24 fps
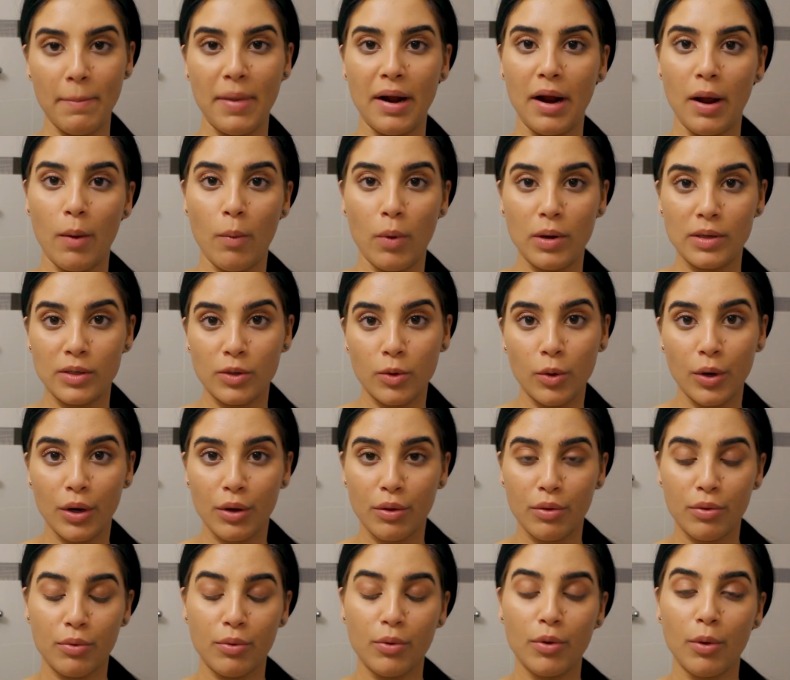but I was going
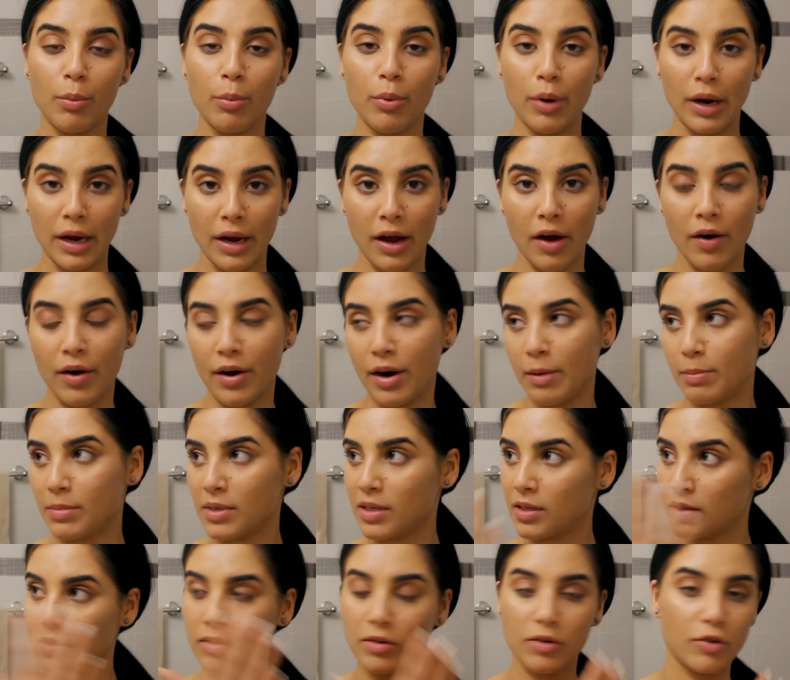through a breakout and I'm
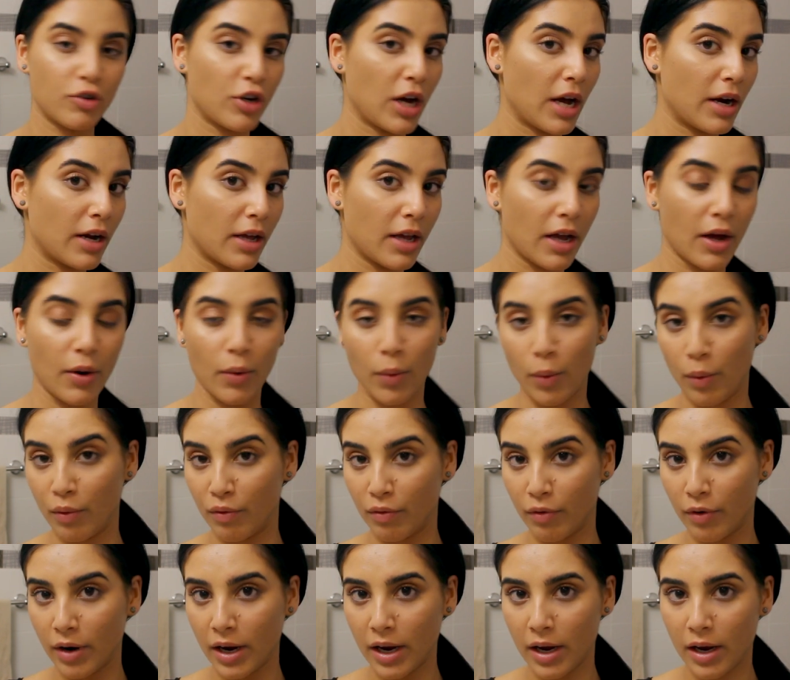still trying to get
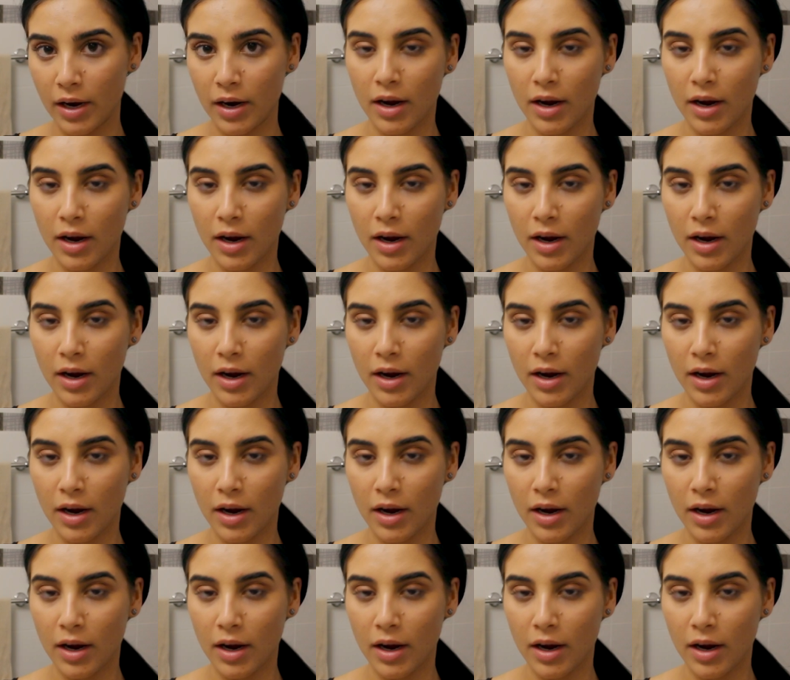over it.